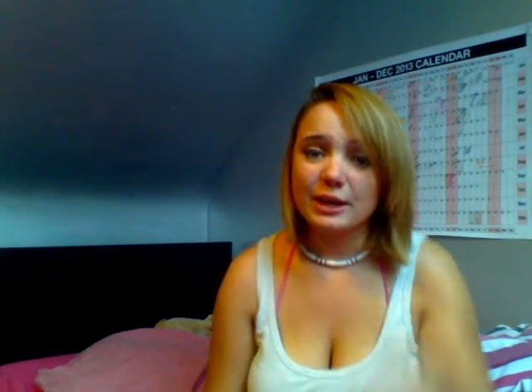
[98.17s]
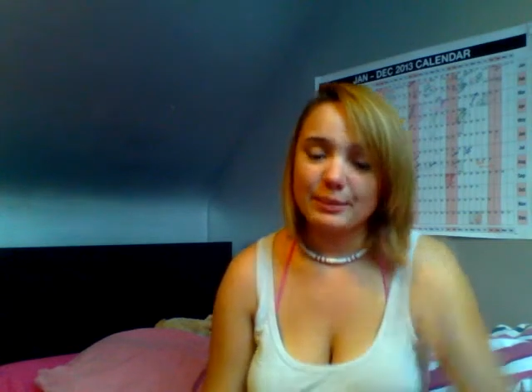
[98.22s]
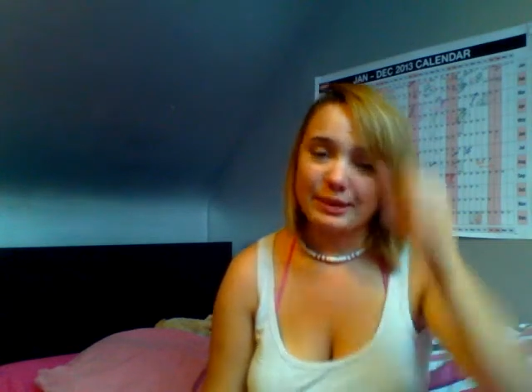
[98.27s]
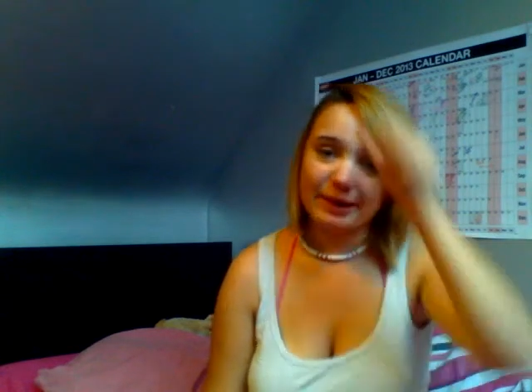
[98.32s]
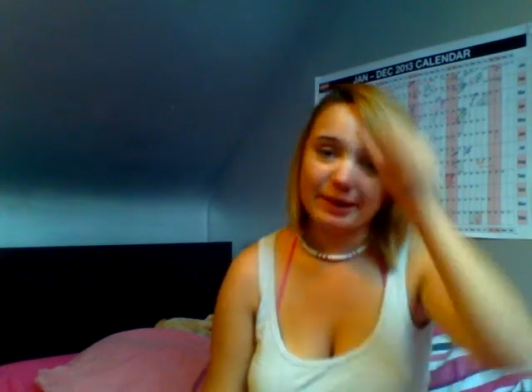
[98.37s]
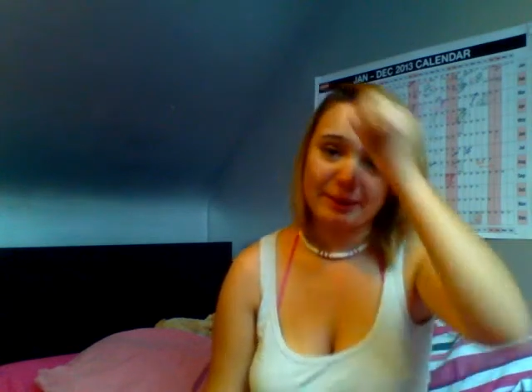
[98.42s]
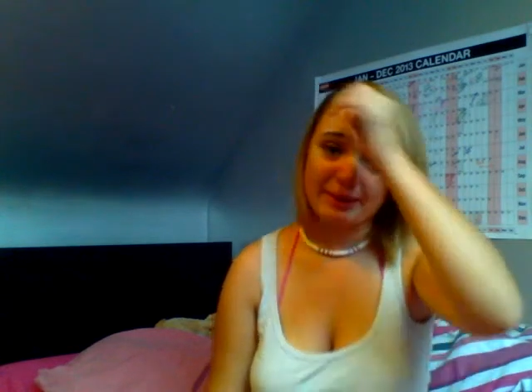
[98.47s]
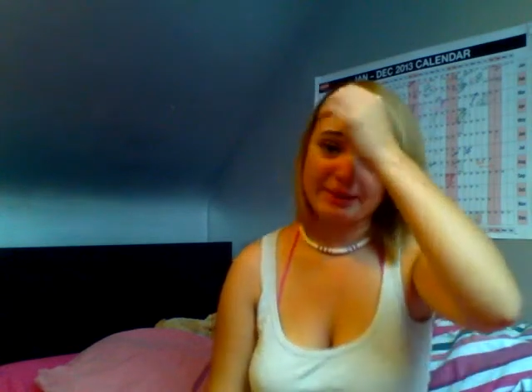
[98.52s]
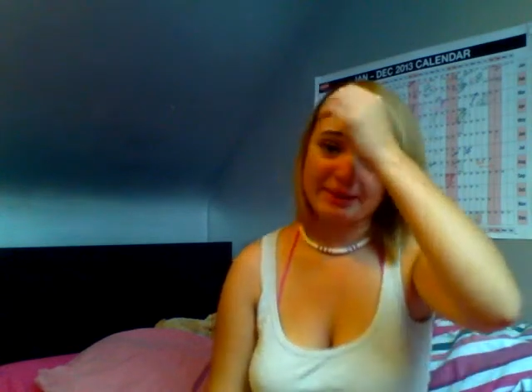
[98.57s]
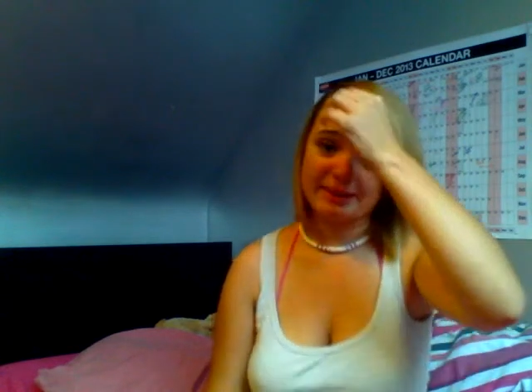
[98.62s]

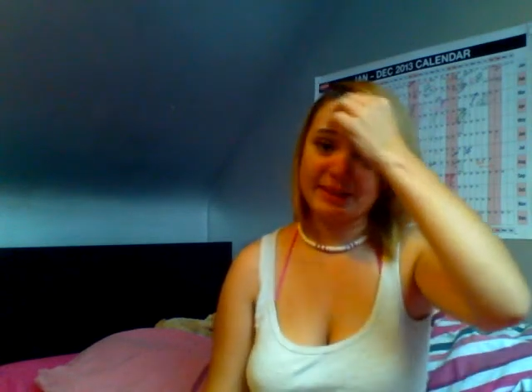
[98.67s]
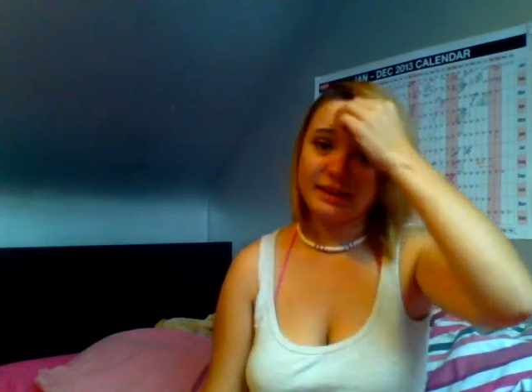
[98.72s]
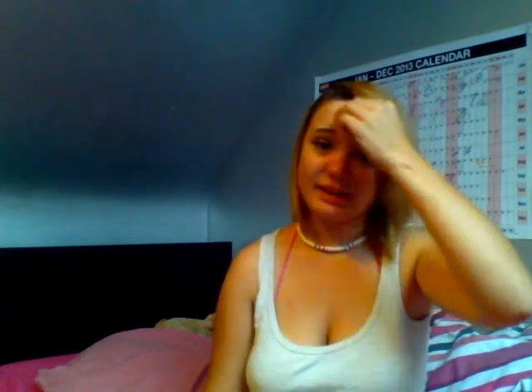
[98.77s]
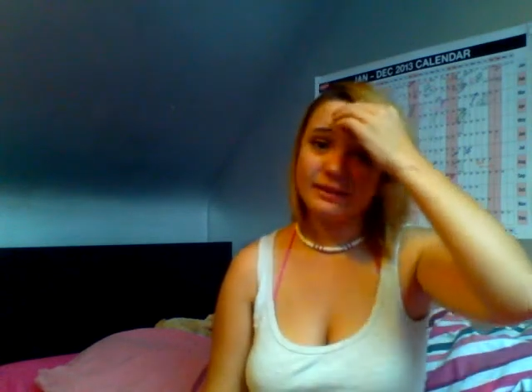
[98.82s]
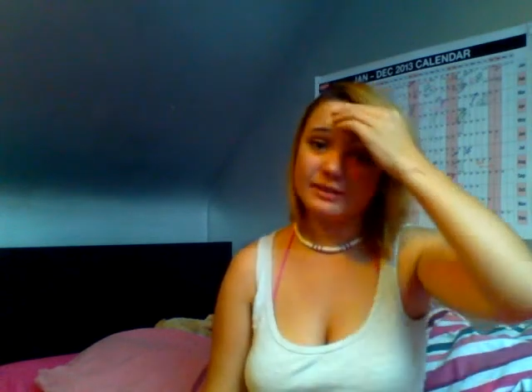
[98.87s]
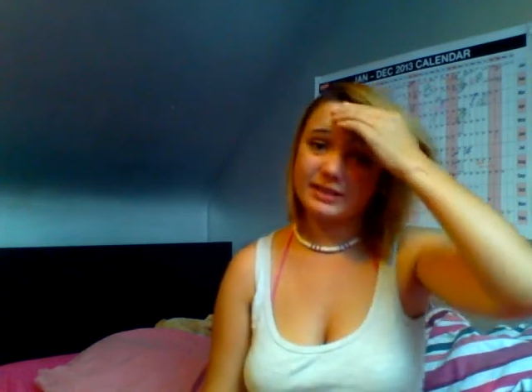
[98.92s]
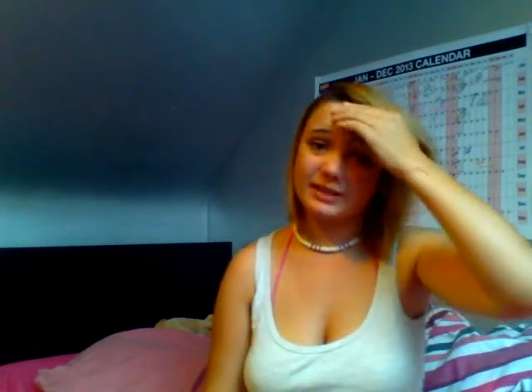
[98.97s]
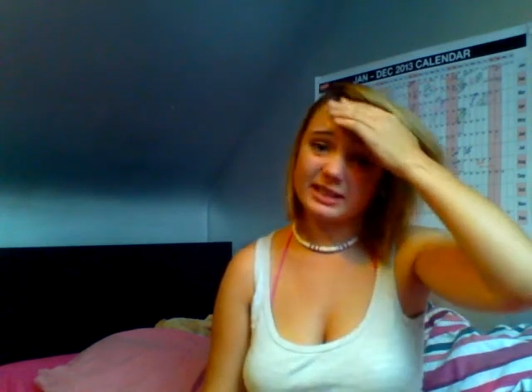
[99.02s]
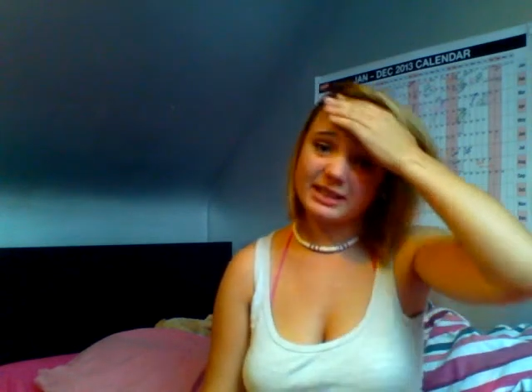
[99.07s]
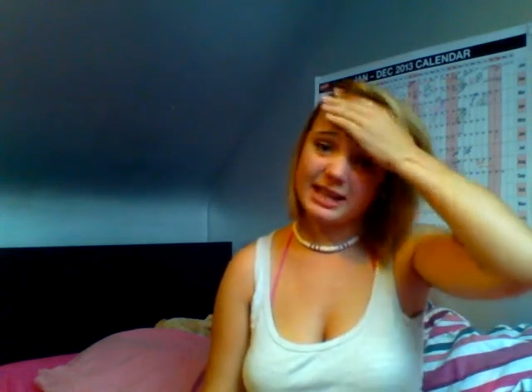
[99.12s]
But anyway, so
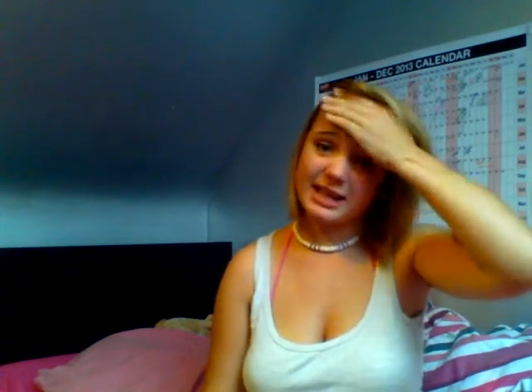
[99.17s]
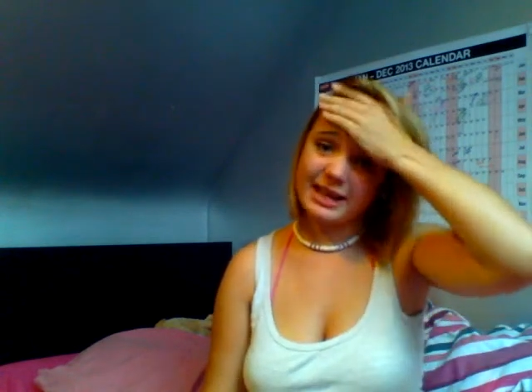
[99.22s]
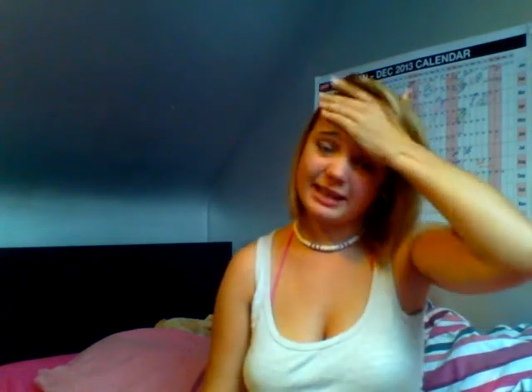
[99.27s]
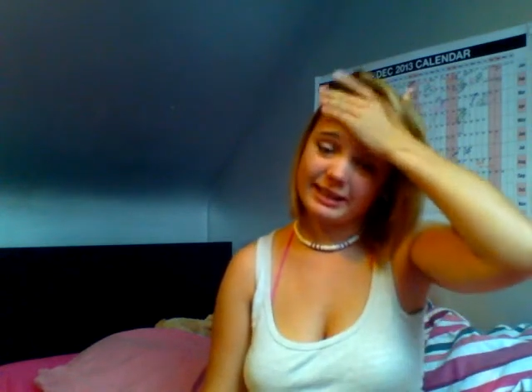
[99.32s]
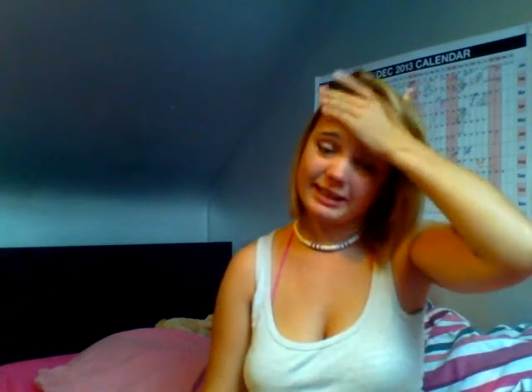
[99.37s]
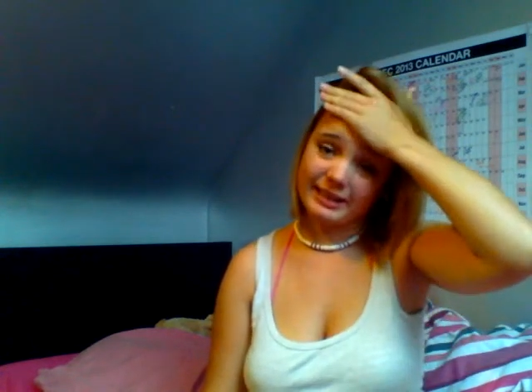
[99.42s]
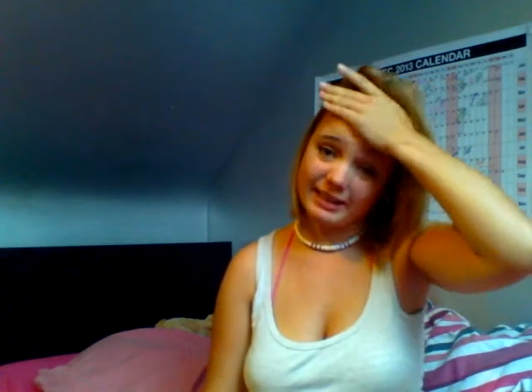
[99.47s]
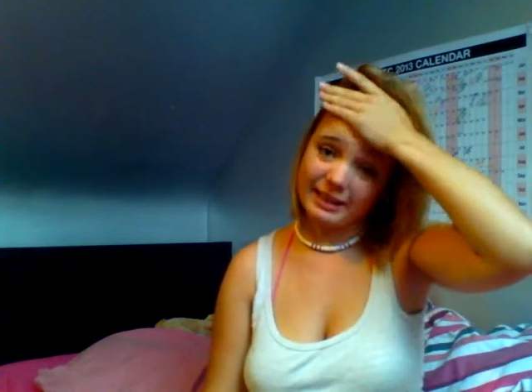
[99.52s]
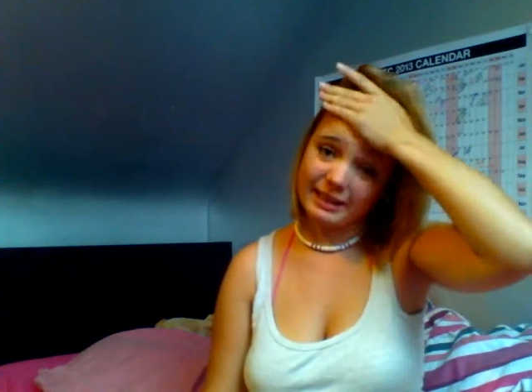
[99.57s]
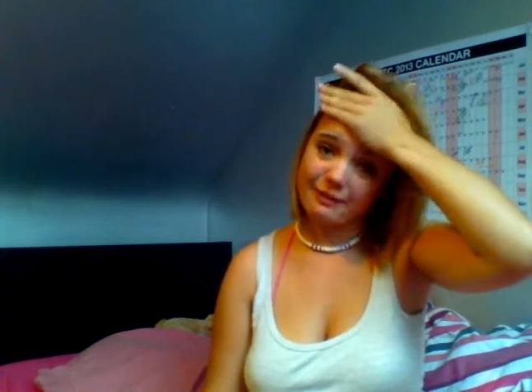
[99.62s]

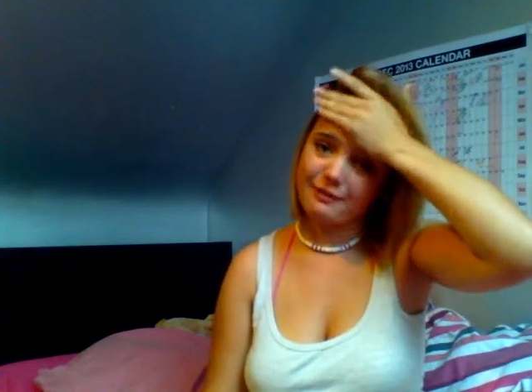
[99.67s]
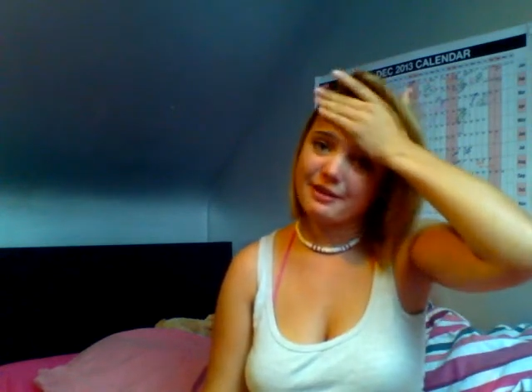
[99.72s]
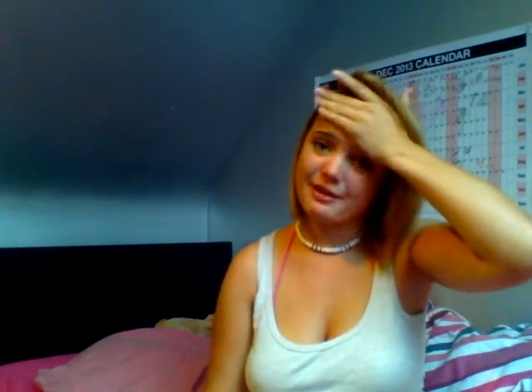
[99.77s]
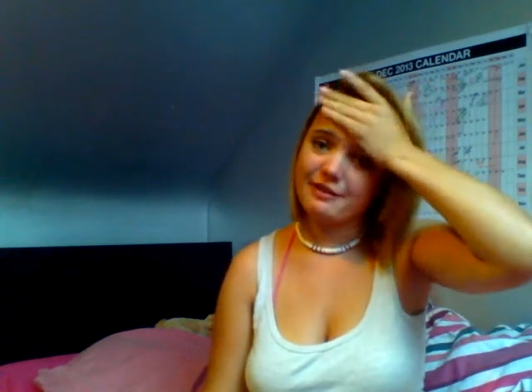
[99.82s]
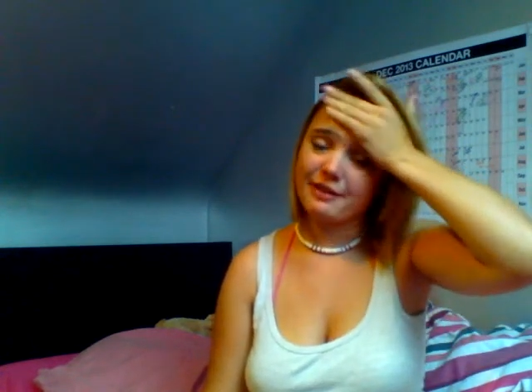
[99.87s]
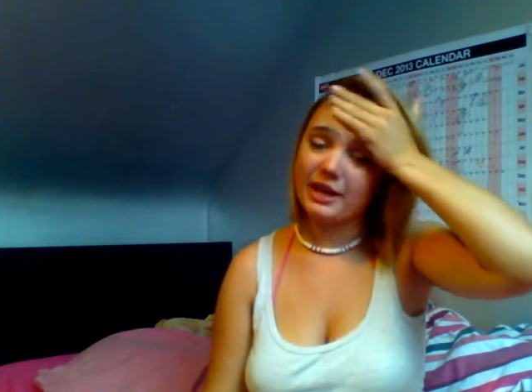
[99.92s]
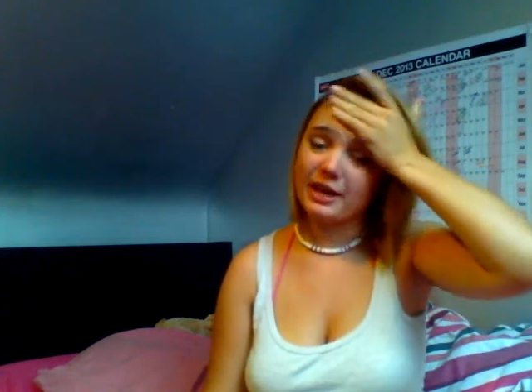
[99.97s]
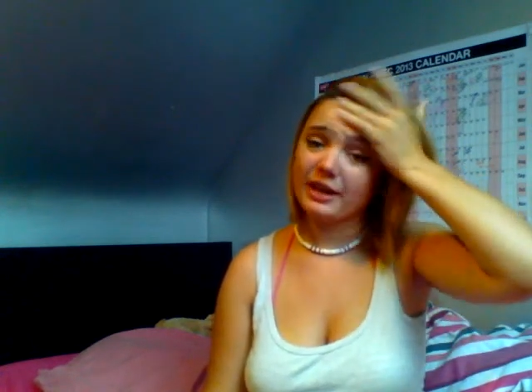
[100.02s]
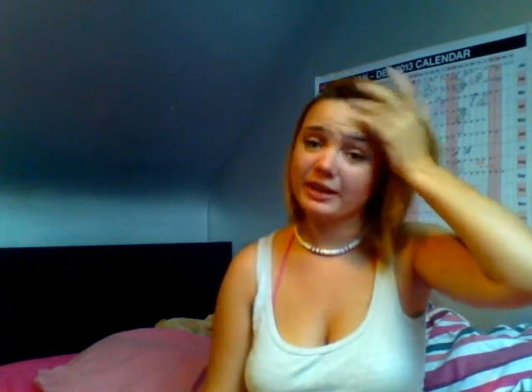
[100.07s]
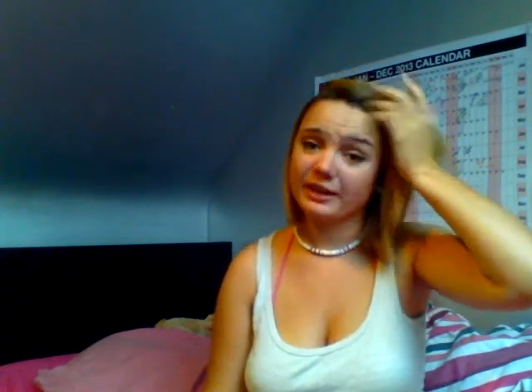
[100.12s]
Sunday I had a
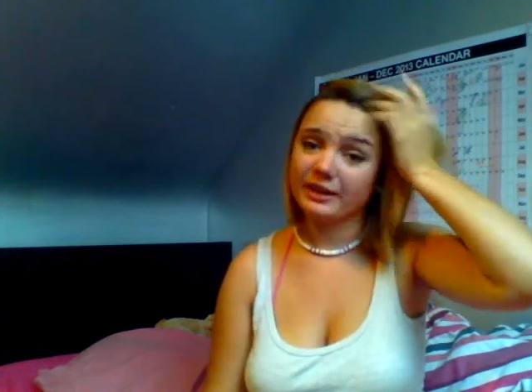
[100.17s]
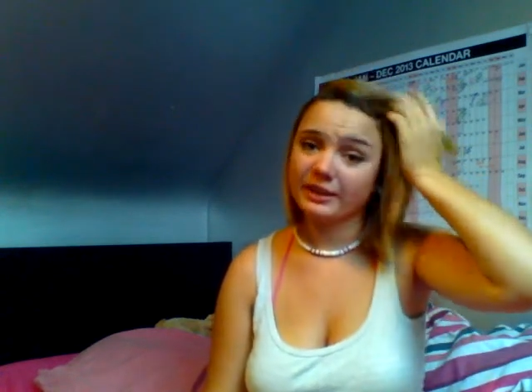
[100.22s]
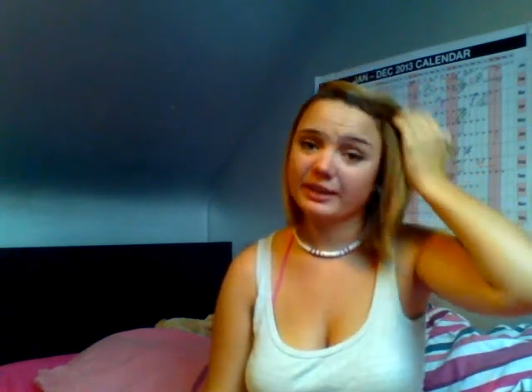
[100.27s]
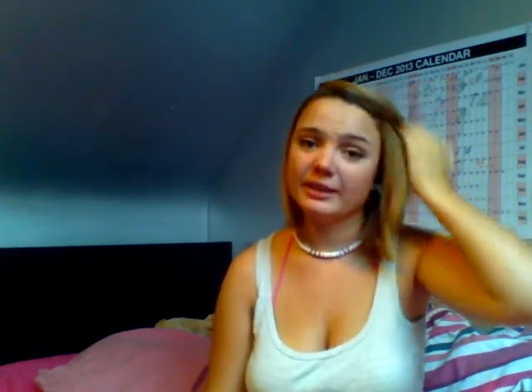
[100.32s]
fever